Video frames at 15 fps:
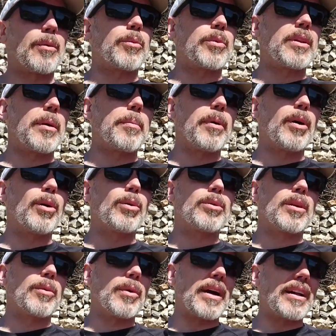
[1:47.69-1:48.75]
up with a
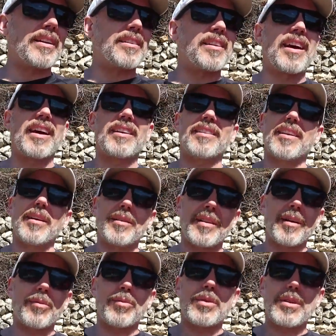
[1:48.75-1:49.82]
boat and we had a tent, and
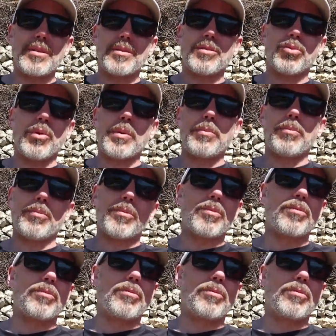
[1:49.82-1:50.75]
then we swim